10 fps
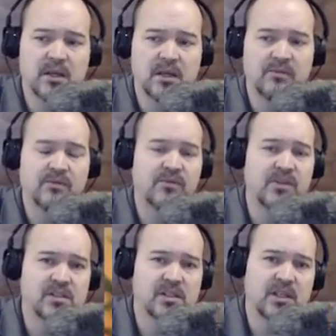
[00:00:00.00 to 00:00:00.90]

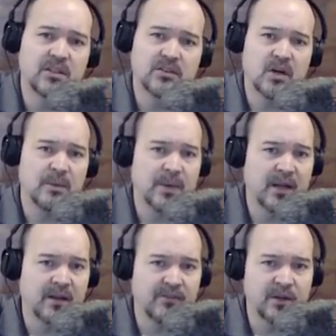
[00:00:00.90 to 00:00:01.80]
VC type
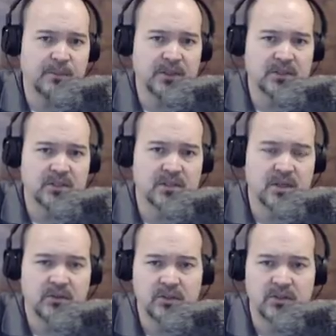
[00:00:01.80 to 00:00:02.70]
elevator pitch that's going
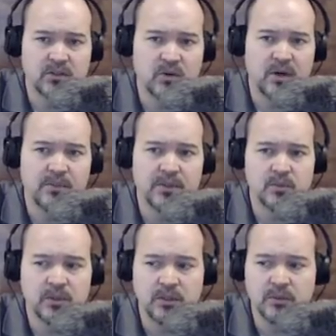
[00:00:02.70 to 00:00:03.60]
to describe this
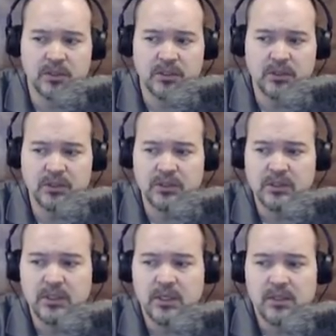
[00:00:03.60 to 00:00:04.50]
really, really good.
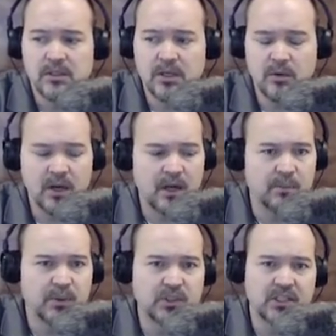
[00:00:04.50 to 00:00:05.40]
So I
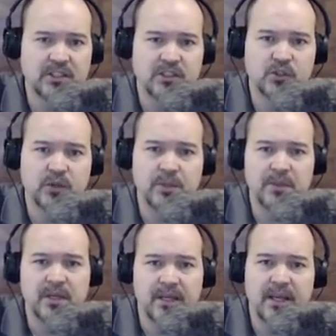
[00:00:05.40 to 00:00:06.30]
appreciate you joining me
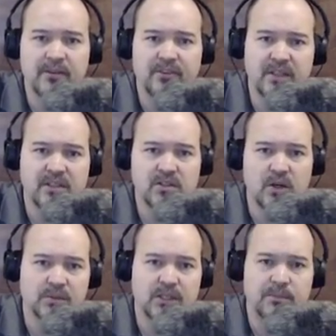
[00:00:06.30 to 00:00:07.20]
again for these top
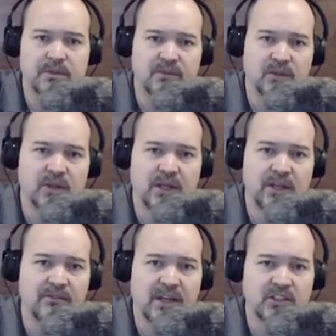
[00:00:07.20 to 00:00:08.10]
tips for
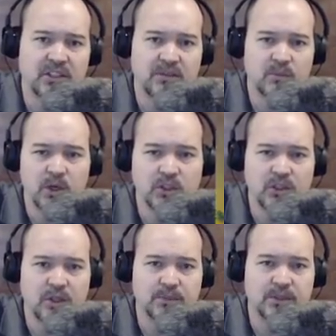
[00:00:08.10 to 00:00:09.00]
innovation and
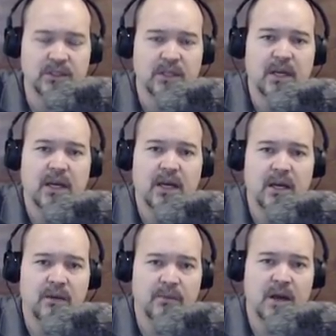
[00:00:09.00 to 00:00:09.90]
workshops.
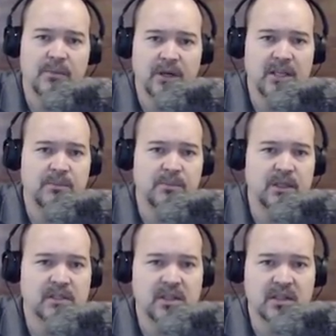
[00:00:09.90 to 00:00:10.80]
I'm going to keep these
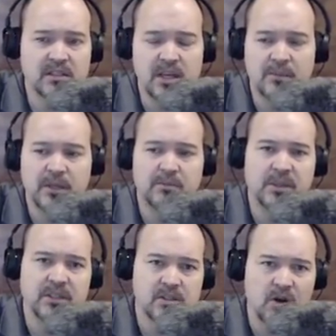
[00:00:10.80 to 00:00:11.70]
things coming.
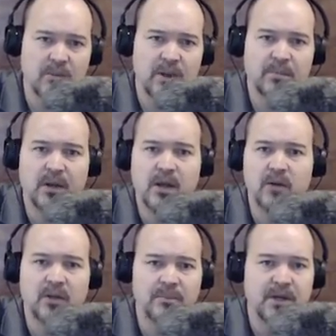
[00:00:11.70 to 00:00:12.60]
Please comment below.
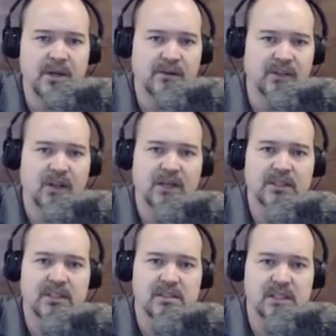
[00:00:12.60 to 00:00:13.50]
Let me know if you like
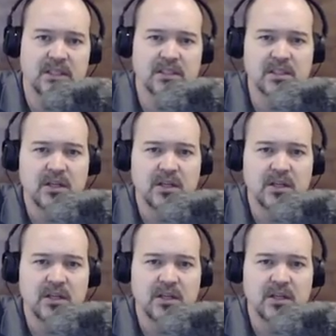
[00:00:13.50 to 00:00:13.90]
these things.